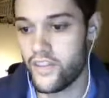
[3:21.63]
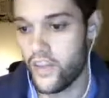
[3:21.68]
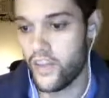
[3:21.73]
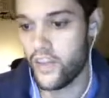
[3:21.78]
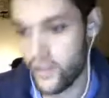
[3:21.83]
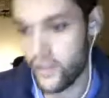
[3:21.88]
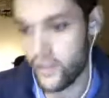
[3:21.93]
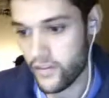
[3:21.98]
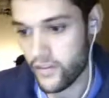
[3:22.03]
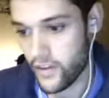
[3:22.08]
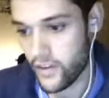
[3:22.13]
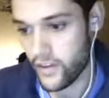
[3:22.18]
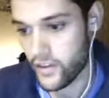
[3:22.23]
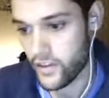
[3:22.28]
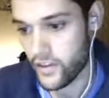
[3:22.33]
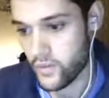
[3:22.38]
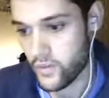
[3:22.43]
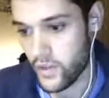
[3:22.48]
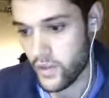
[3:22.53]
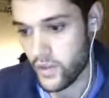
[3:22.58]
and the
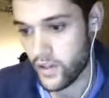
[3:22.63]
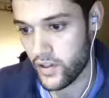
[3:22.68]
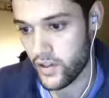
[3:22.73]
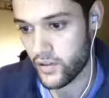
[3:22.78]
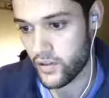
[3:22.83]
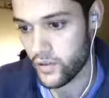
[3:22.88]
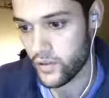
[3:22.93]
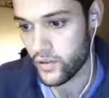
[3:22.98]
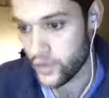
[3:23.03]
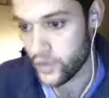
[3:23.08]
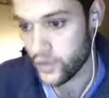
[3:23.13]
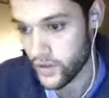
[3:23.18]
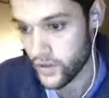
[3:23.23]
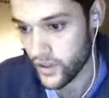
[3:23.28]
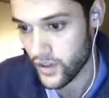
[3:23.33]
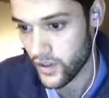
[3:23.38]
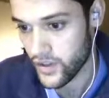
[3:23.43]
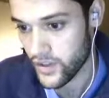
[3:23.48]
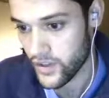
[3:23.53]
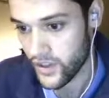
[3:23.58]
first being, we'll do
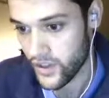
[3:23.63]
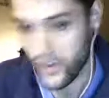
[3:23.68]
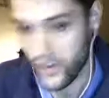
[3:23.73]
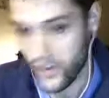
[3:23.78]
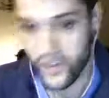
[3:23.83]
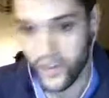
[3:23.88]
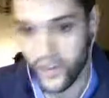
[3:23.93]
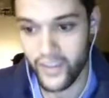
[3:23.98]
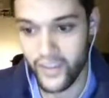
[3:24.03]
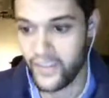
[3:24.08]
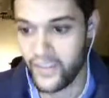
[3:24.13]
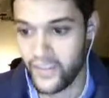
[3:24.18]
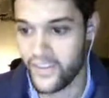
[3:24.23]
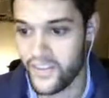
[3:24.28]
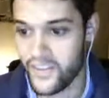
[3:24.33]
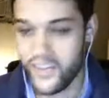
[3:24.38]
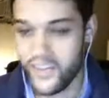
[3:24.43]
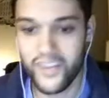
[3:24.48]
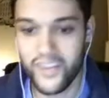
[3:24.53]
this in orange.